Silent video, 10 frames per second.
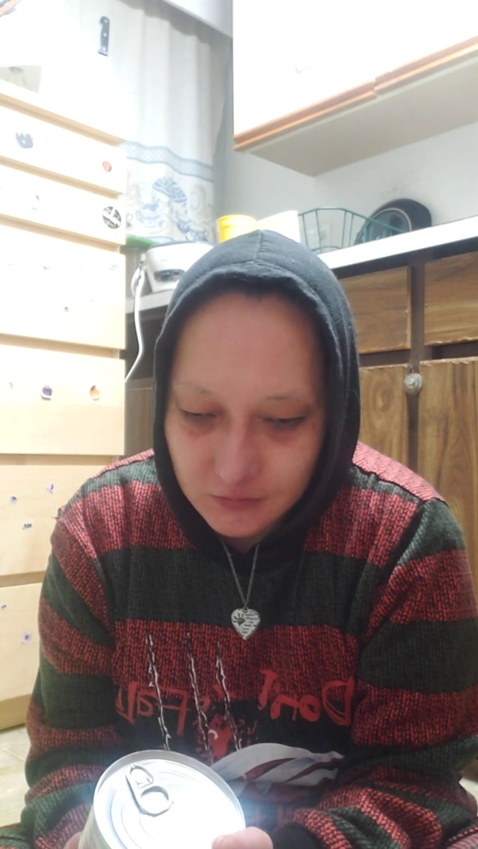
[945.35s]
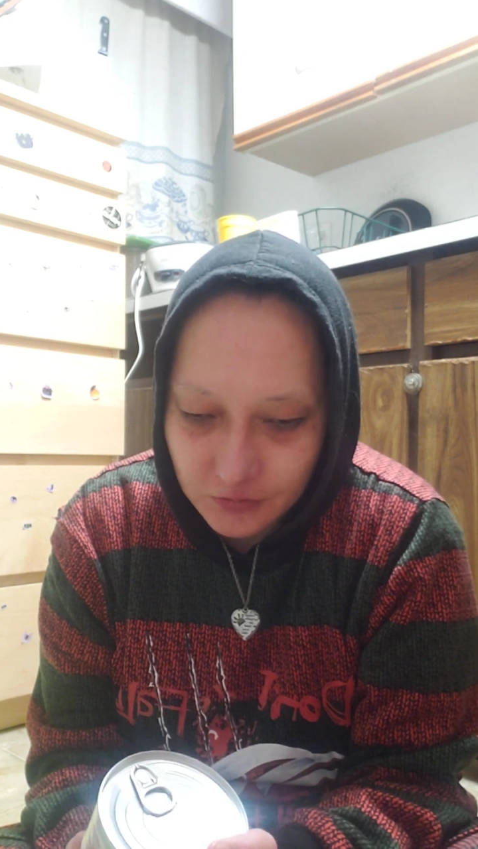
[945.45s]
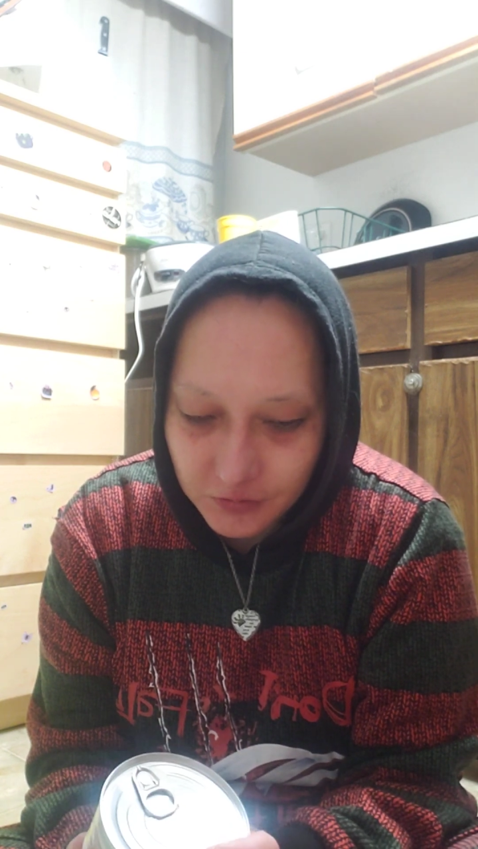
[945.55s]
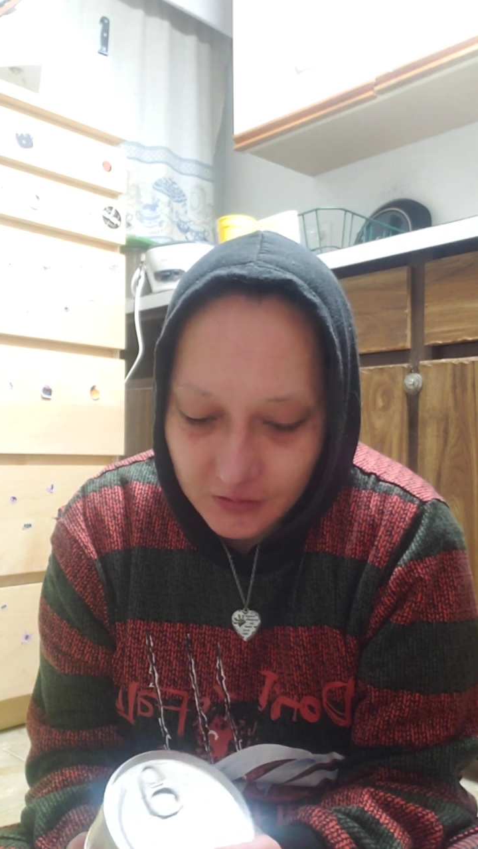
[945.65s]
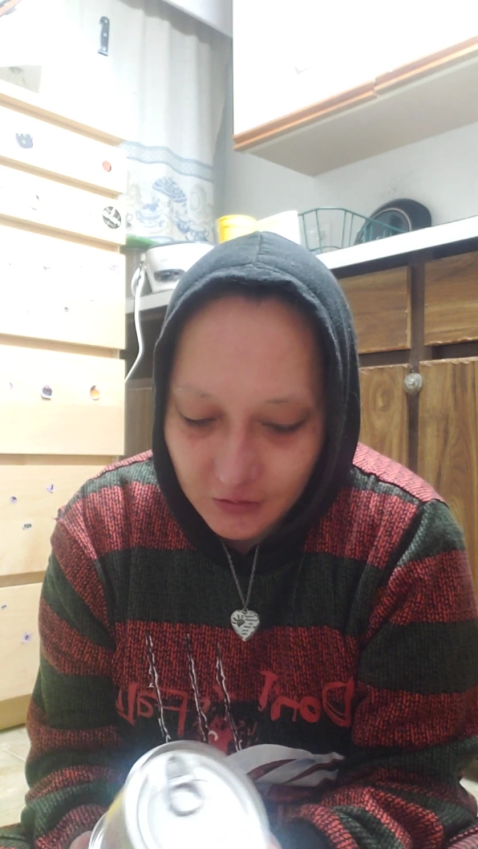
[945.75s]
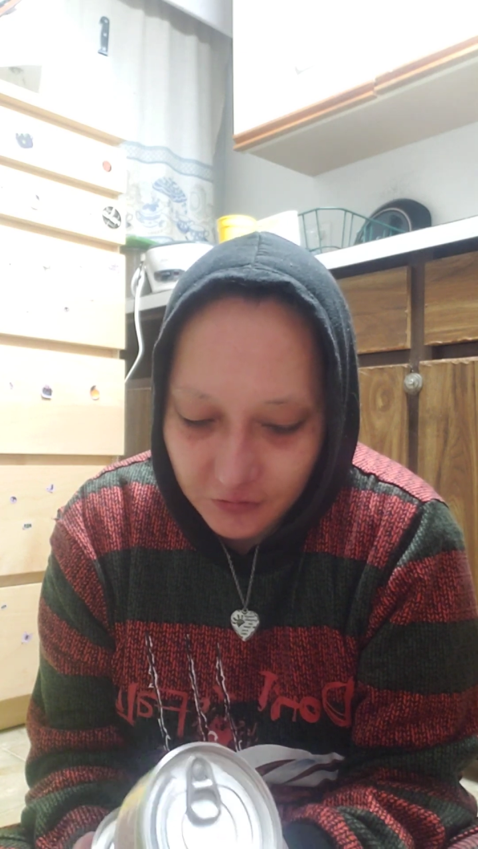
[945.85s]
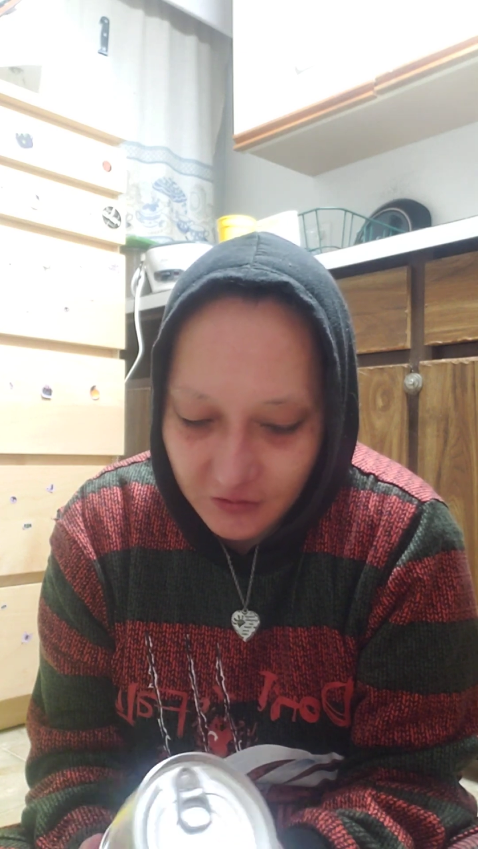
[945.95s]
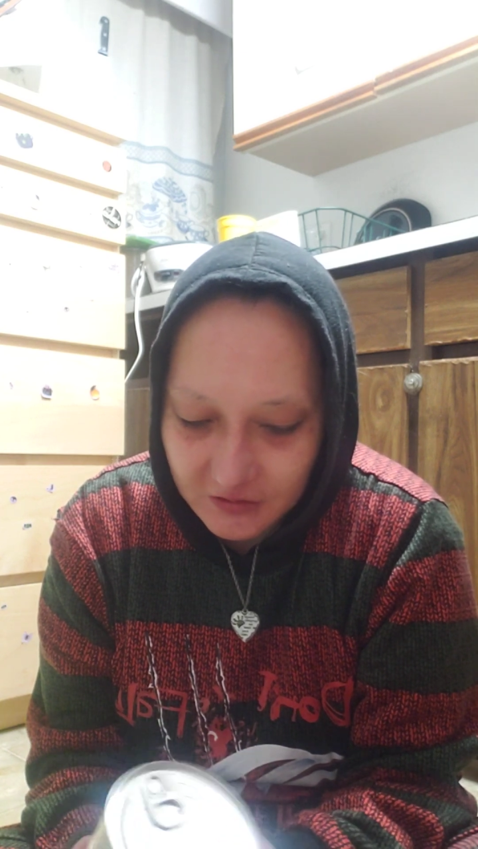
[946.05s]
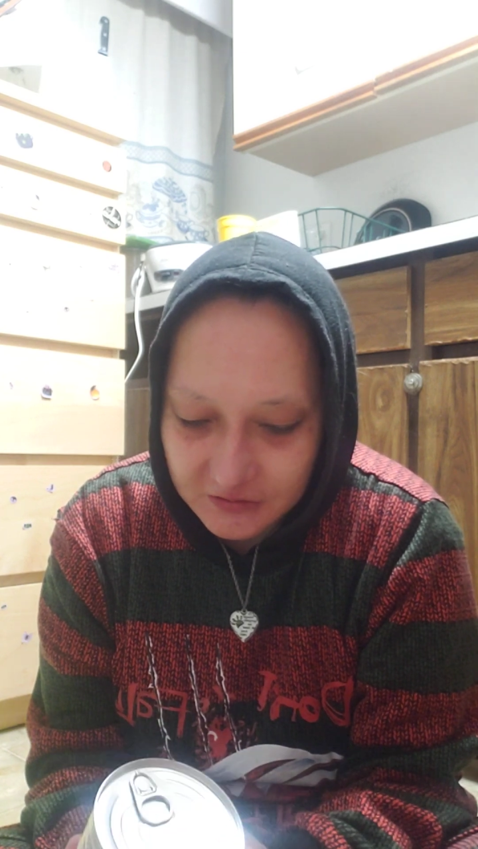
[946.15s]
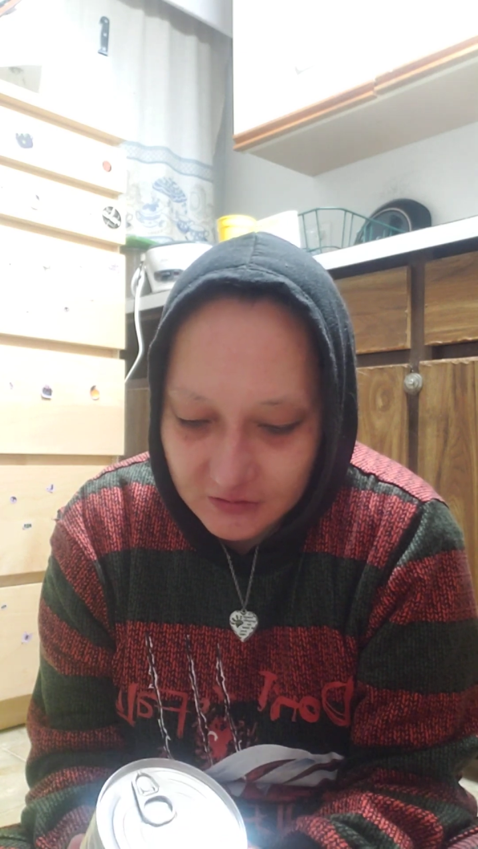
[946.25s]
the weekend when
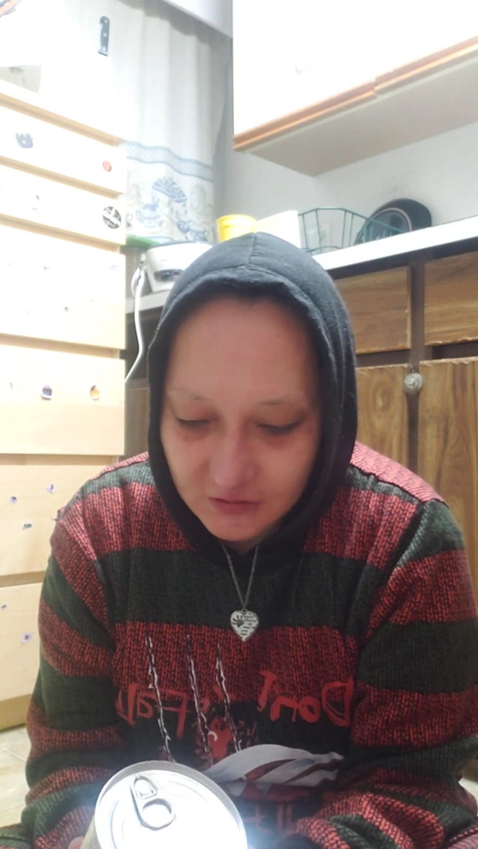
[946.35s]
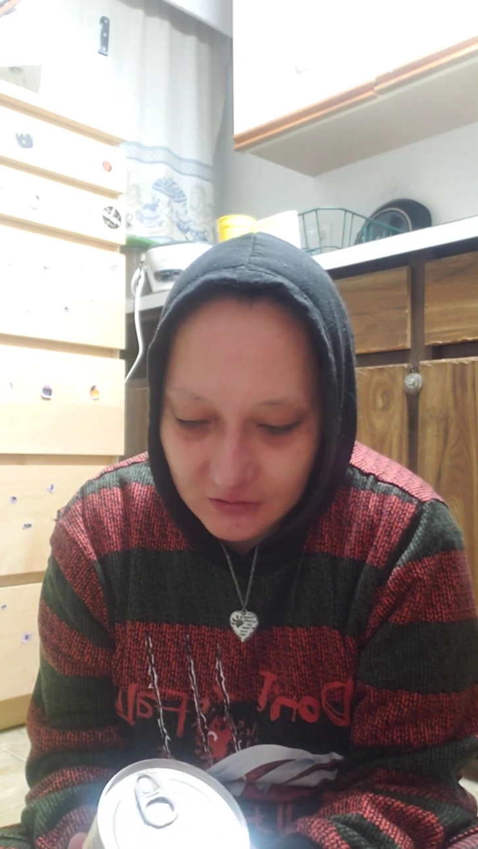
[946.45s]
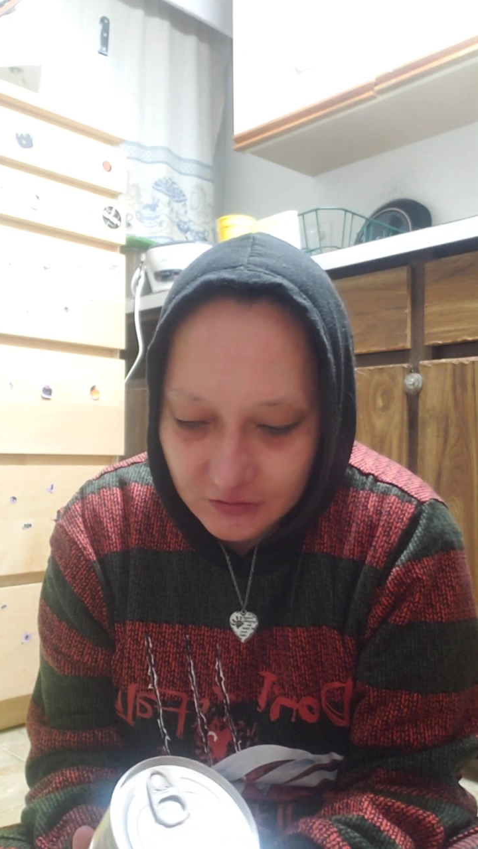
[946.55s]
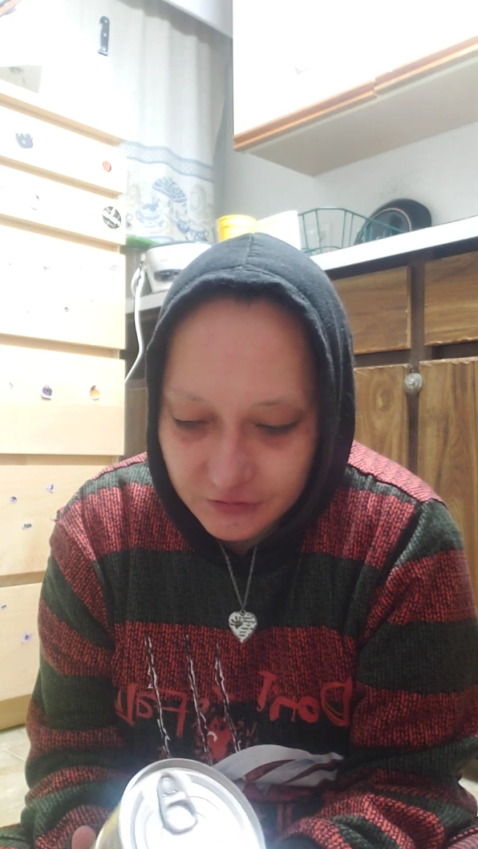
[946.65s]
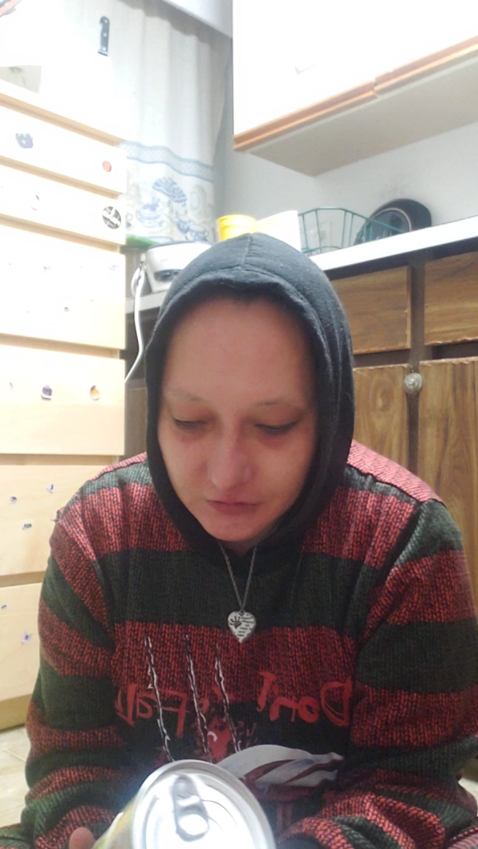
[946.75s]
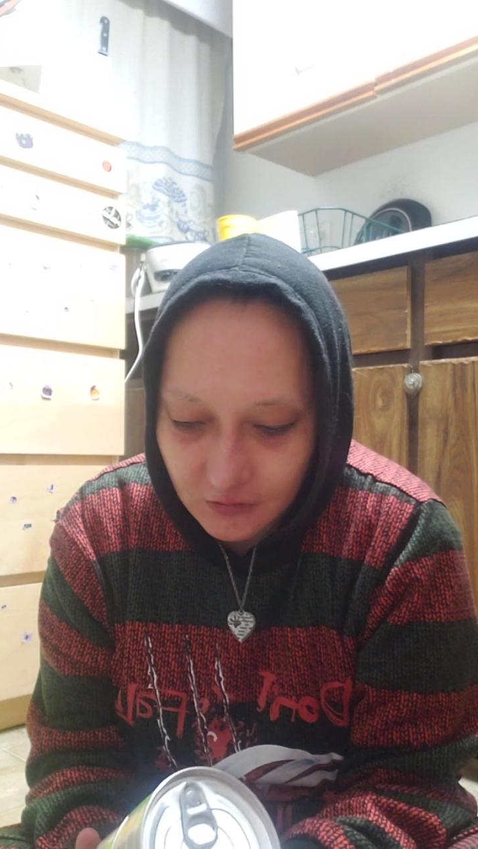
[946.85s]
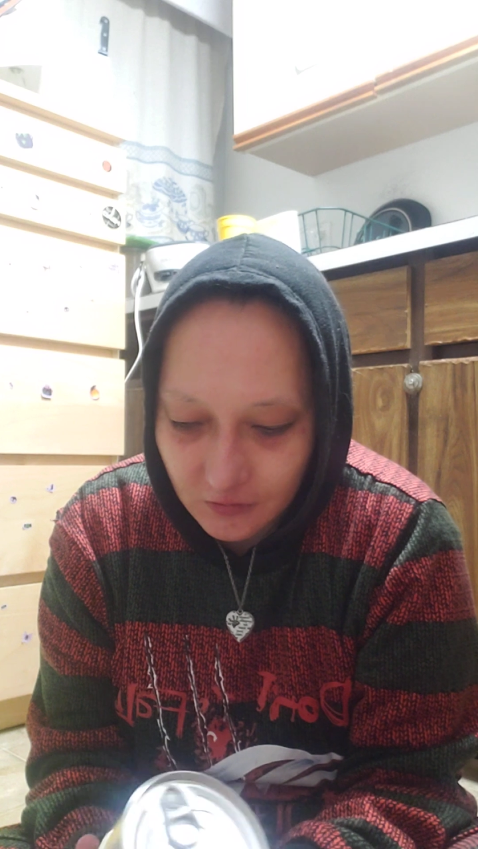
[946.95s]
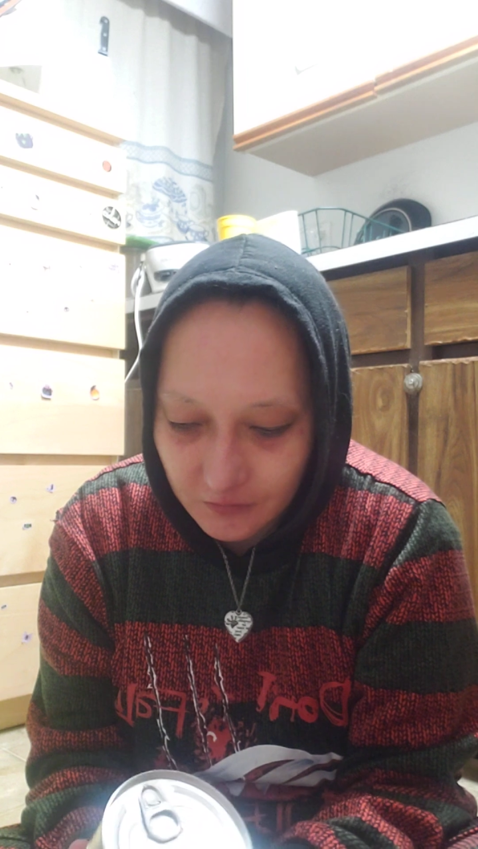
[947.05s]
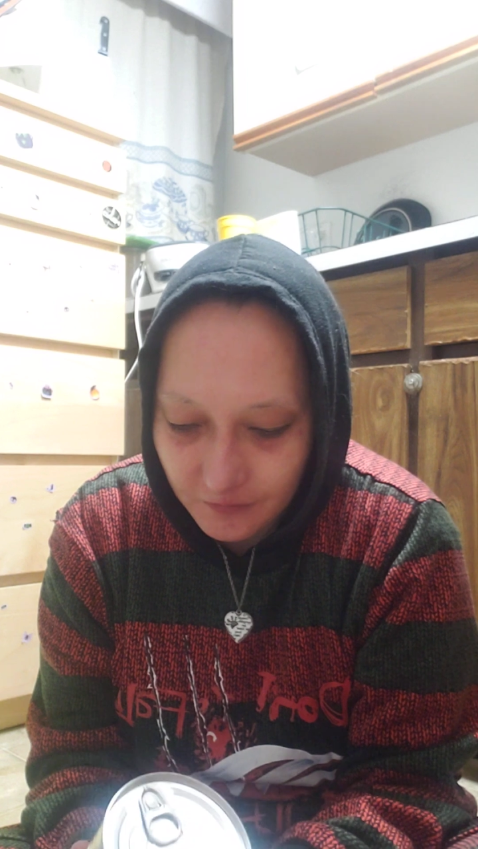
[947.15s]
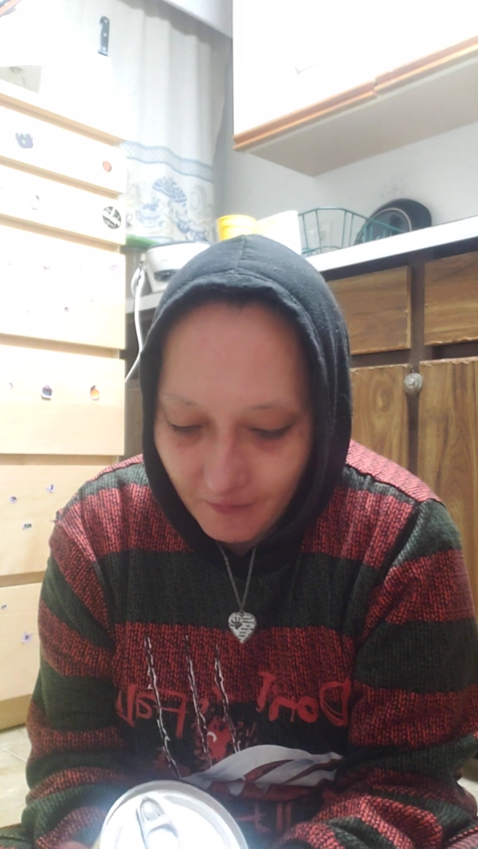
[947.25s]
I see her, so,